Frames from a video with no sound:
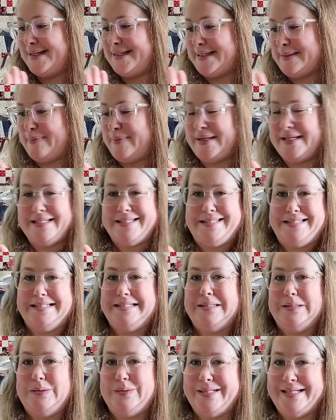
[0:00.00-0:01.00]
space to
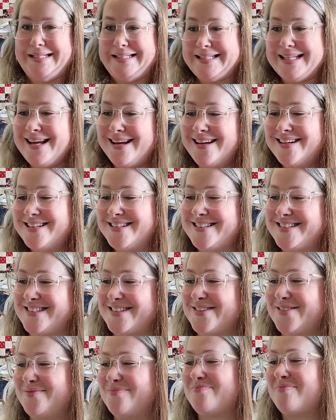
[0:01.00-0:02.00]
do it.
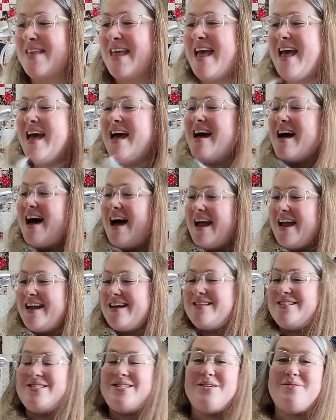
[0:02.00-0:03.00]
So I
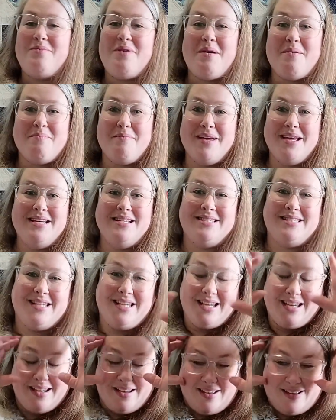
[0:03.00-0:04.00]
had some
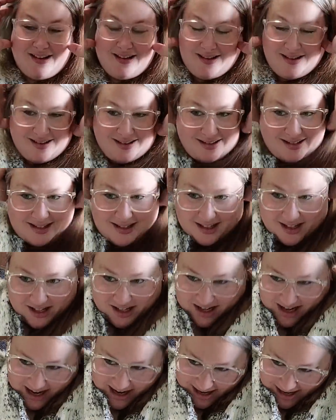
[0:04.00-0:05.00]
amazing
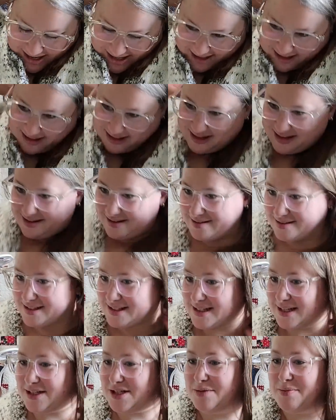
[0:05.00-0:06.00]
stitchy kindness,
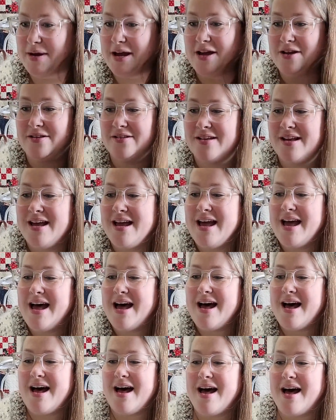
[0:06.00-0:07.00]
stitchy mail.
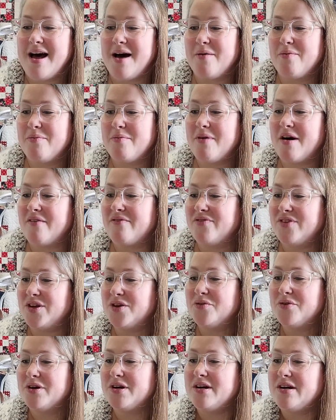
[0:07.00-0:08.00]
A
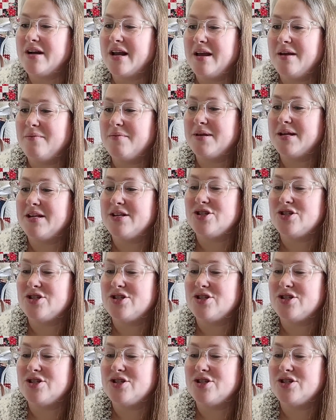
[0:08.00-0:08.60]
viewer named